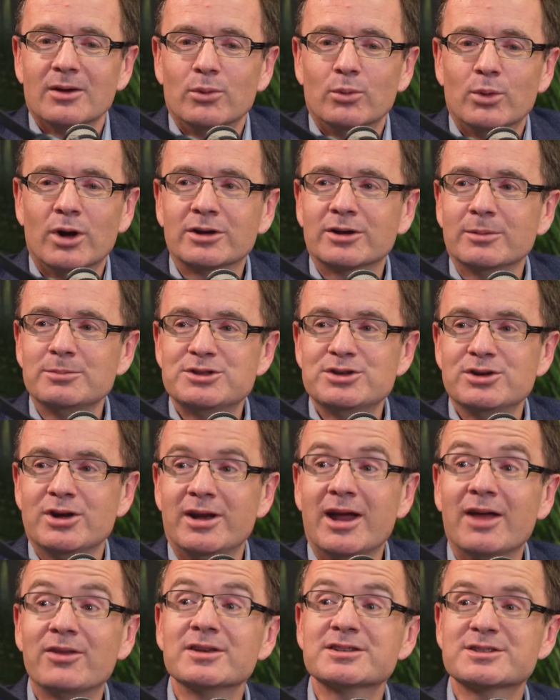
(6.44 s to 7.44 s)
Welcome to
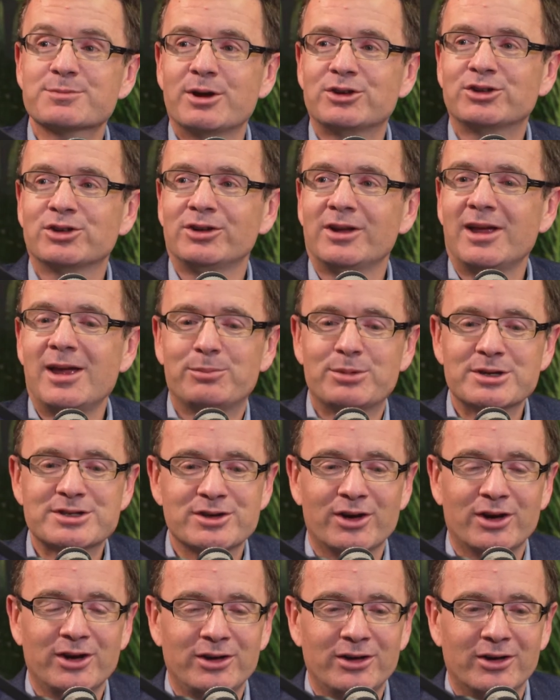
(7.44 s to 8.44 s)
another special
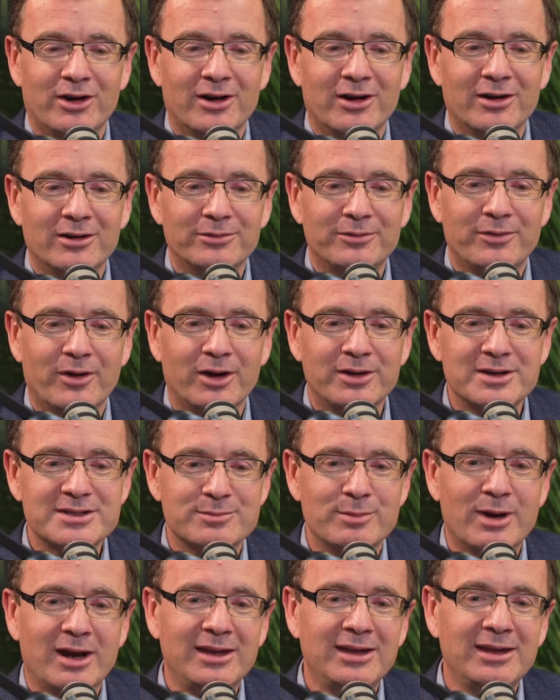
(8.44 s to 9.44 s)
episode of
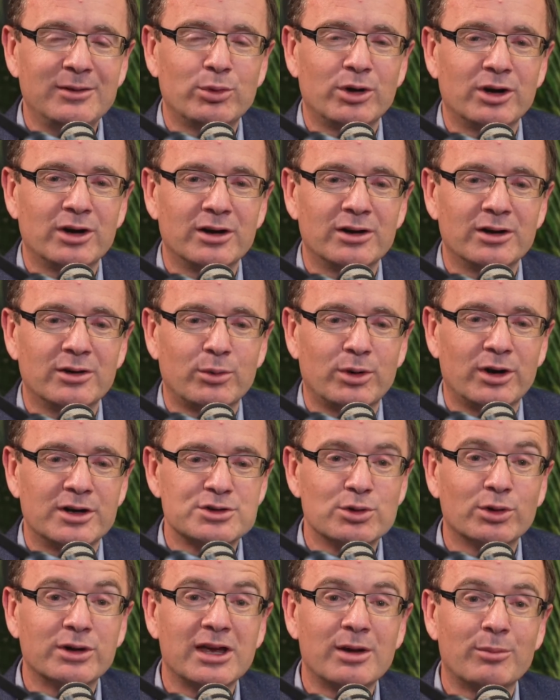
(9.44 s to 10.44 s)
Honest Money. We're
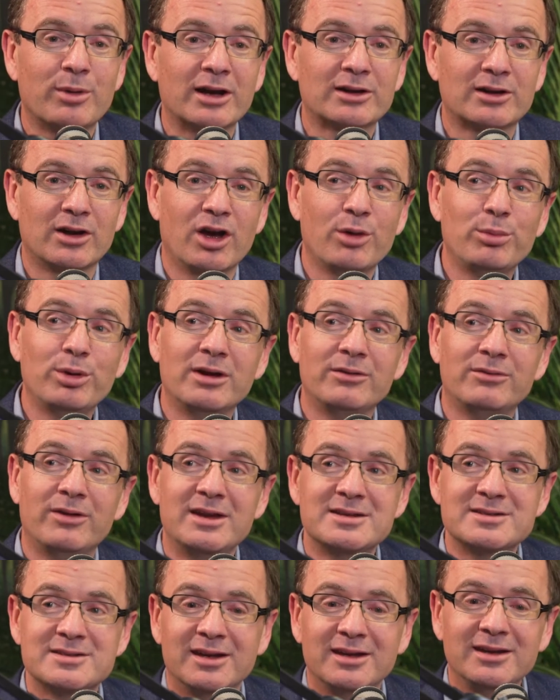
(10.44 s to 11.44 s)
talking about global
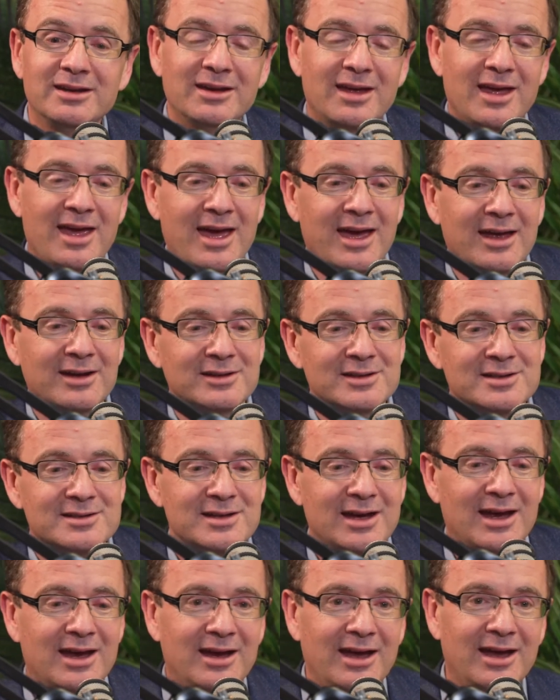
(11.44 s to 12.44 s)
investing, and
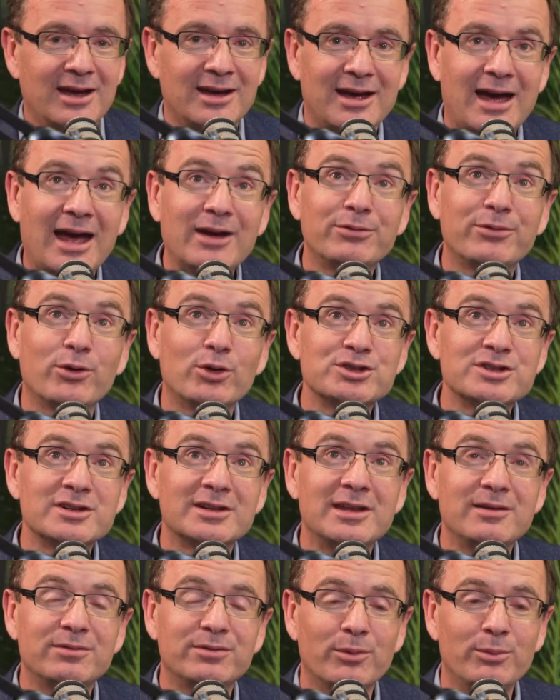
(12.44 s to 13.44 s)

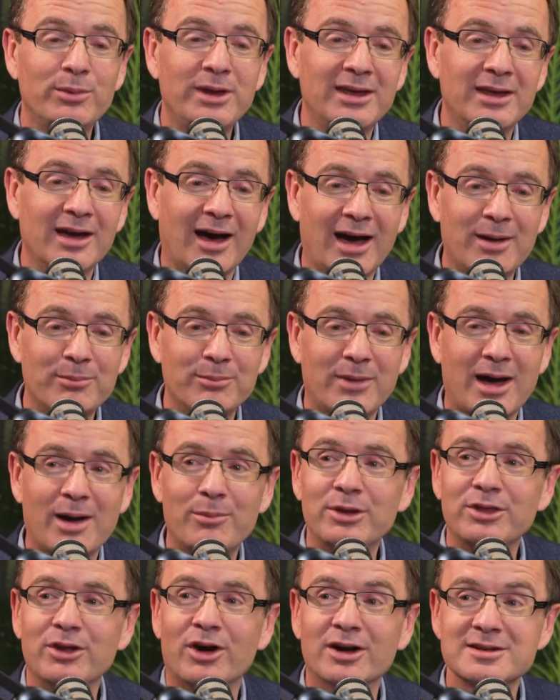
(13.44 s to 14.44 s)
unfortunately for me,
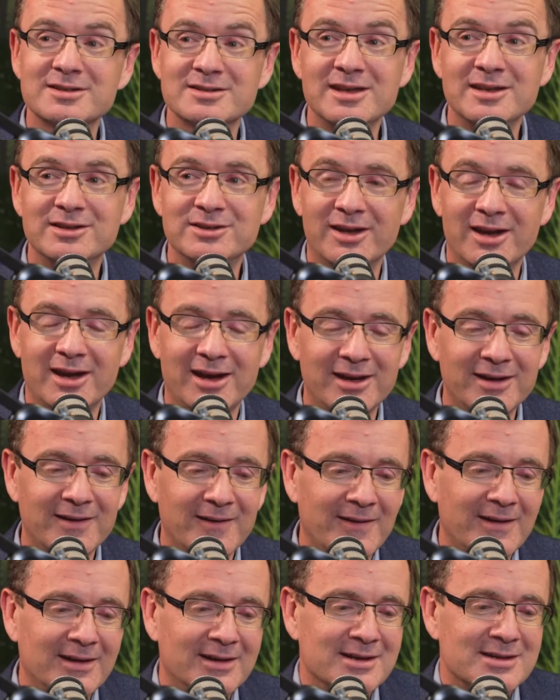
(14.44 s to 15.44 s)
I'm in the hot seat today.
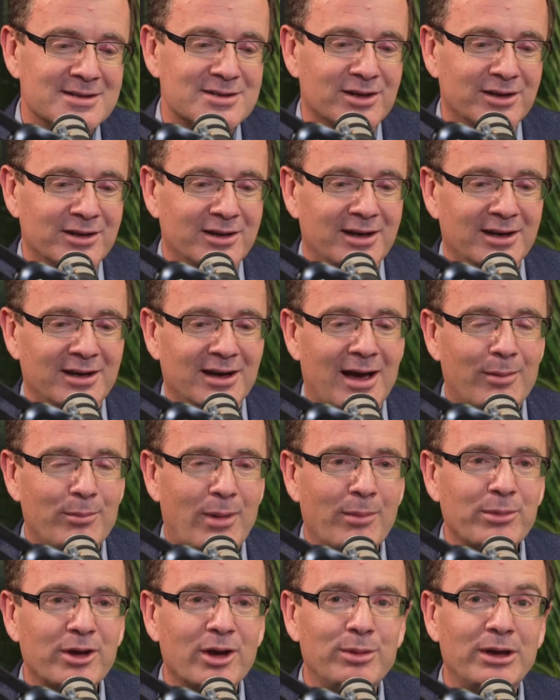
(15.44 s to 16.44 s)
So I'm
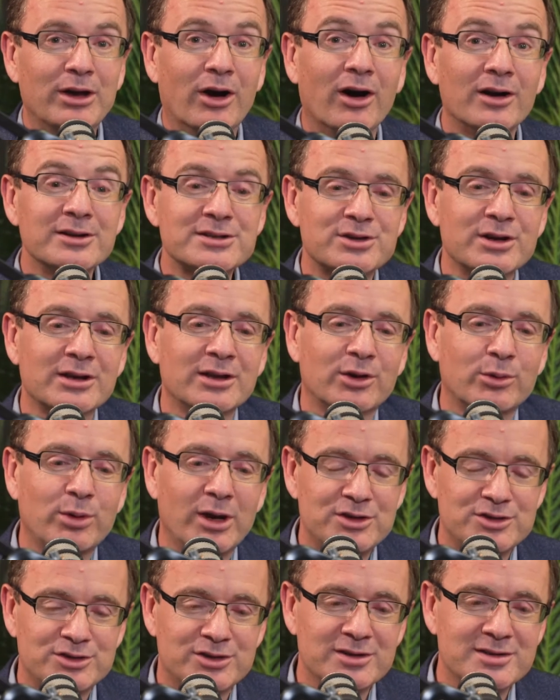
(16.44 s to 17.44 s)
going to be answering the
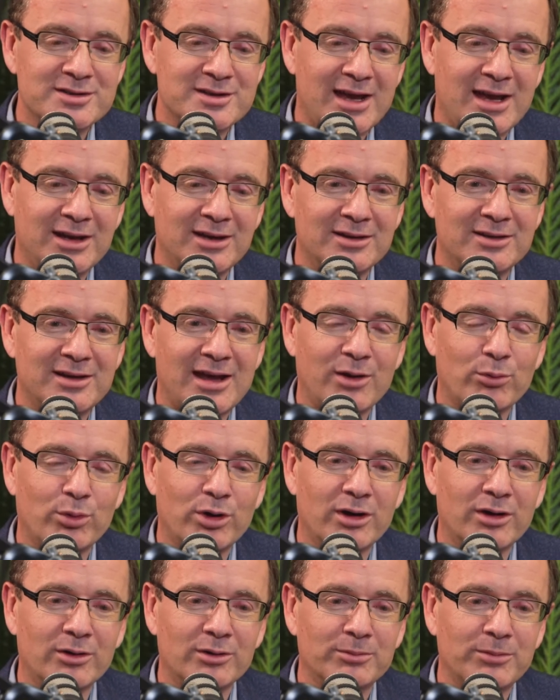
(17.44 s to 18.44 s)
questions, and
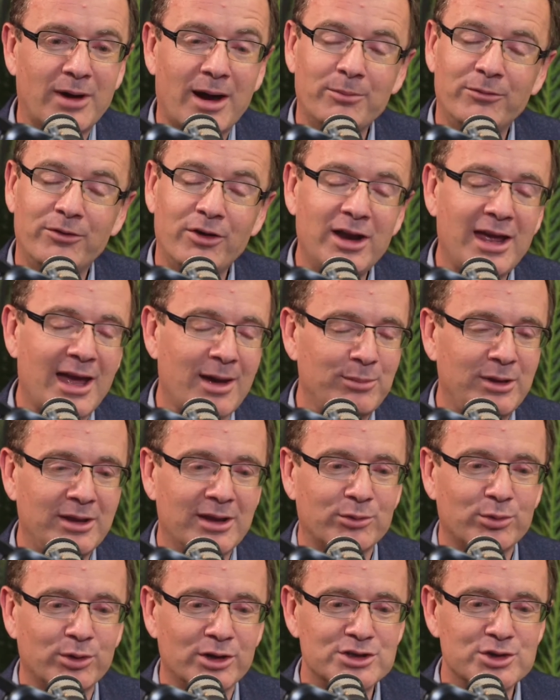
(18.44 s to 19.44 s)
I'm very happy
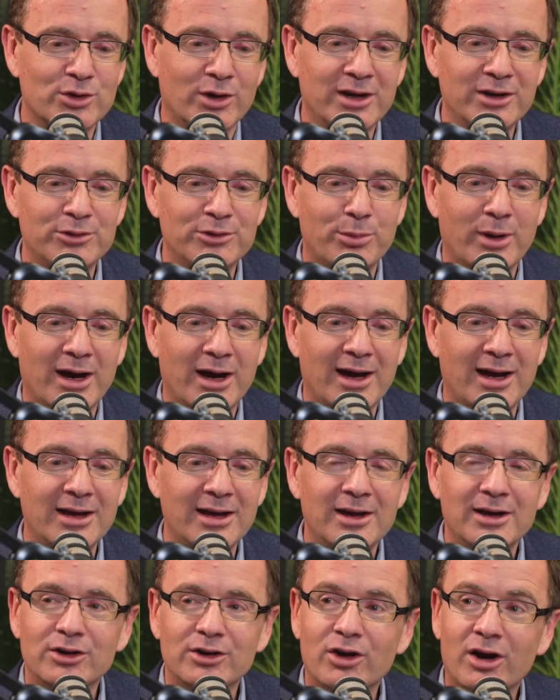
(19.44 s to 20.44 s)
that we're joined by
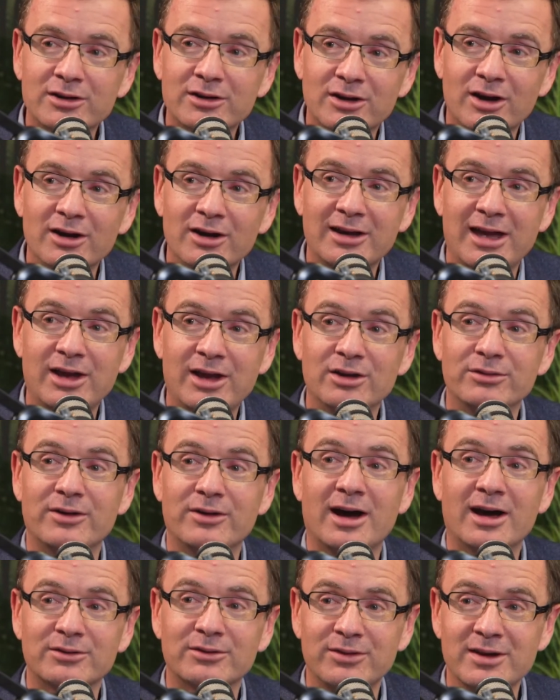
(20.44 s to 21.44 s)
Grant Locke, head of
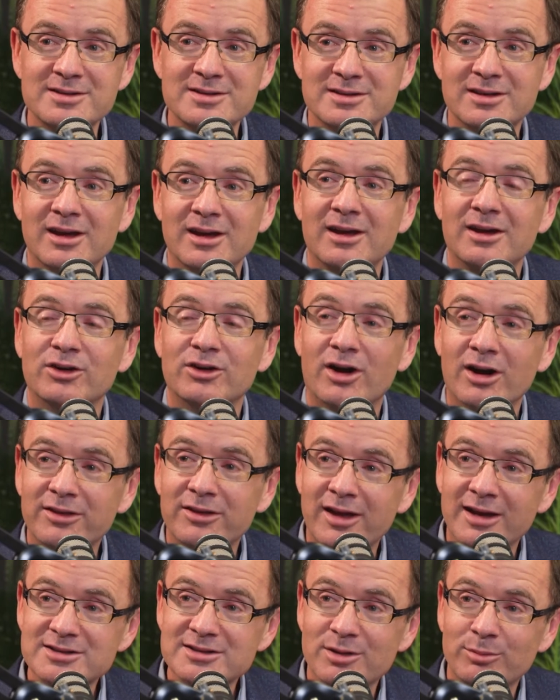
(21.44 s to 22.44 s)
Outvest. Grant,
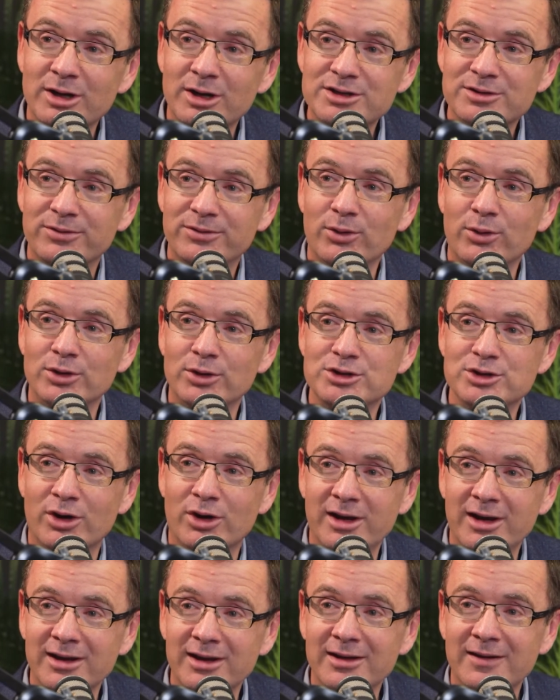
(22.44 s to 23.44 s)
thanks so much for
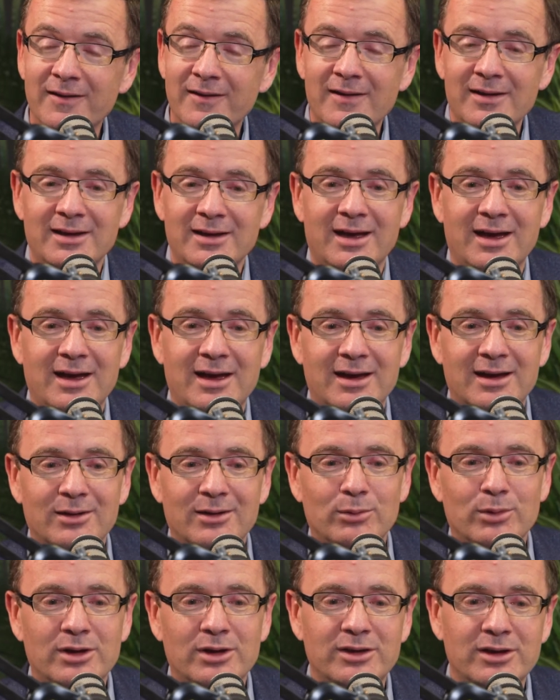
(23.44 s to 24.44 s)
joining.
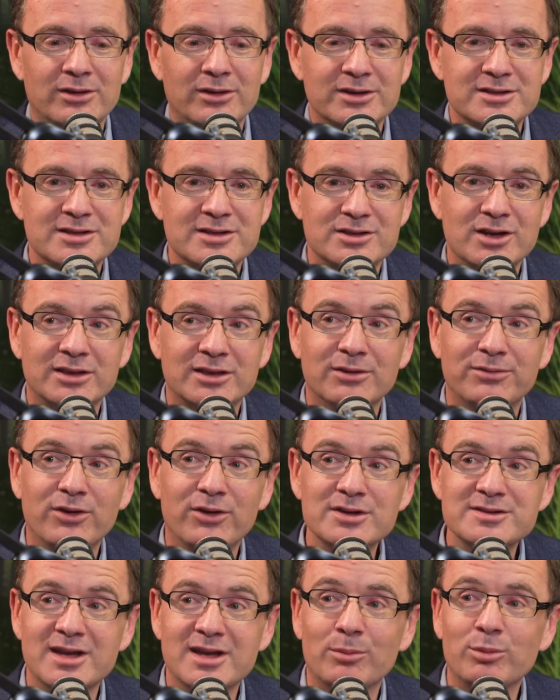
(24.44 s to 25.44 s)
This is not the
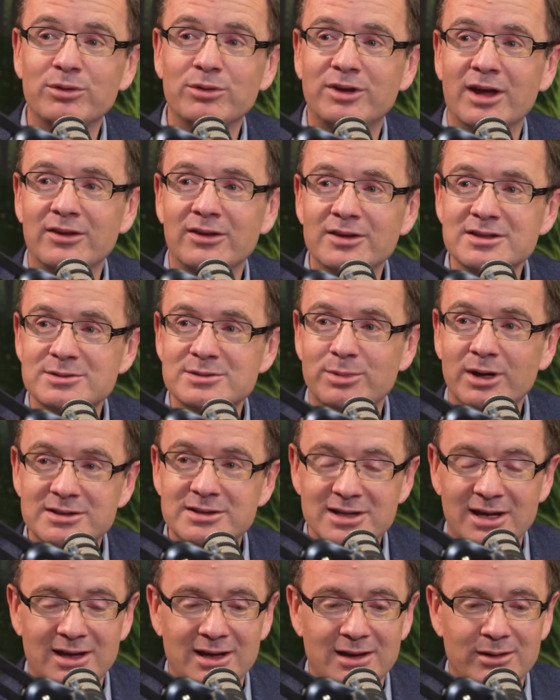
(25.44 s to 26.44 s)
first time we've done this,
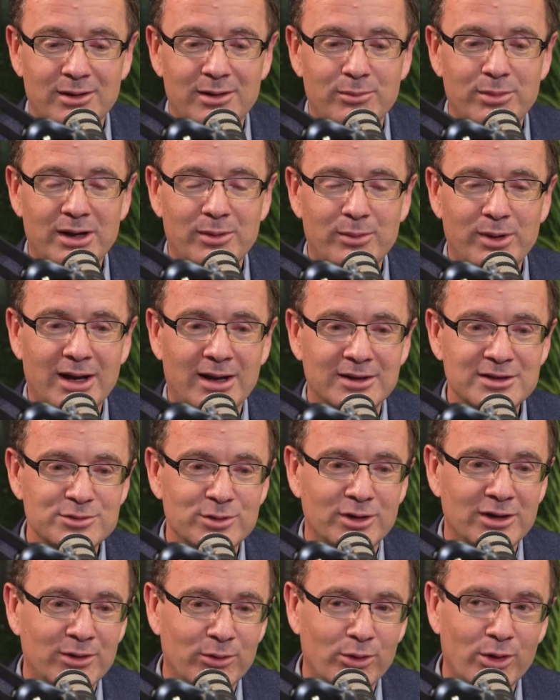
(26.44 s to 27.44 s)
but I just
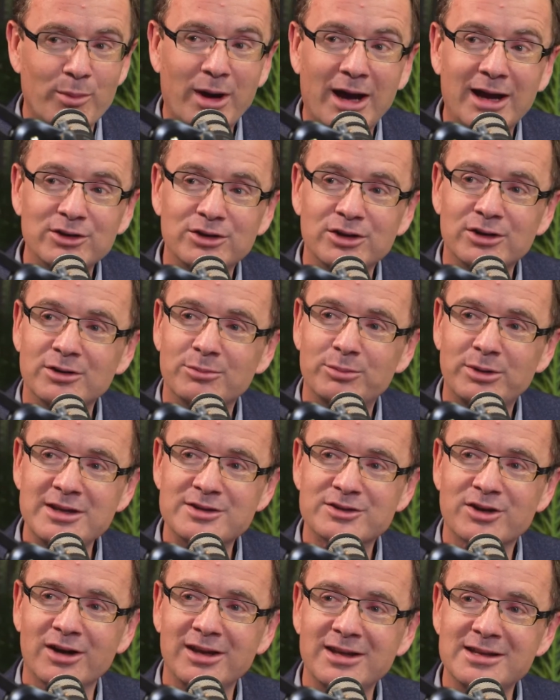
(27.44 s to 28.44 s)
want to remind you,
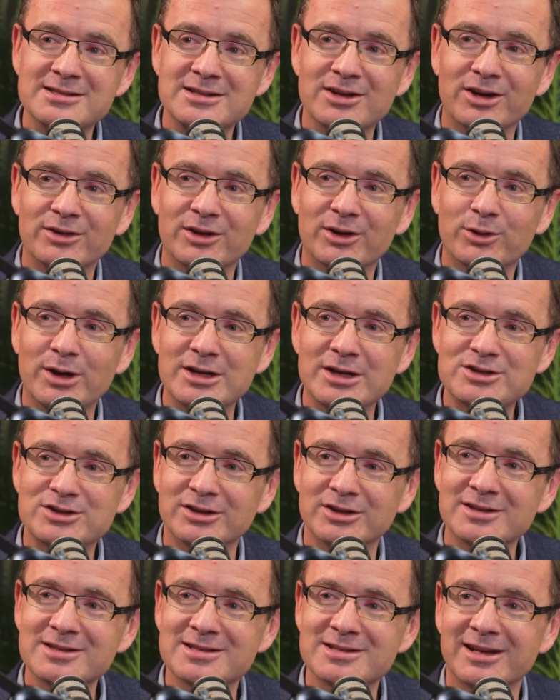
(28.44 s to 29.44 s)
please go easy on the
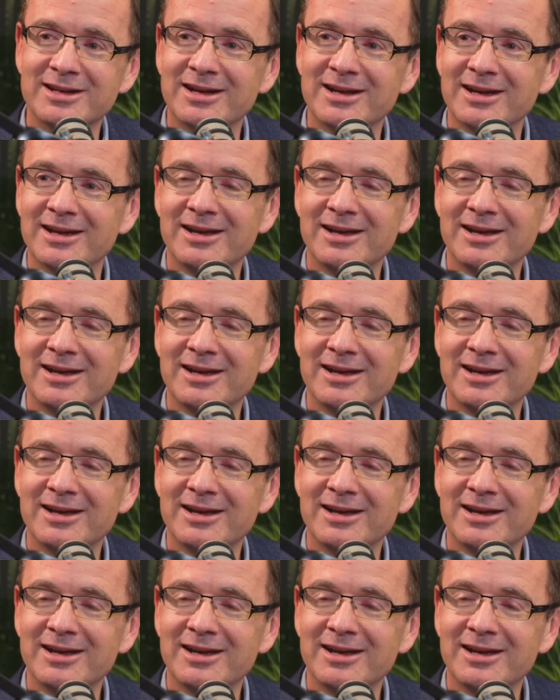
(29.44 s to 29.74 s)
questions, and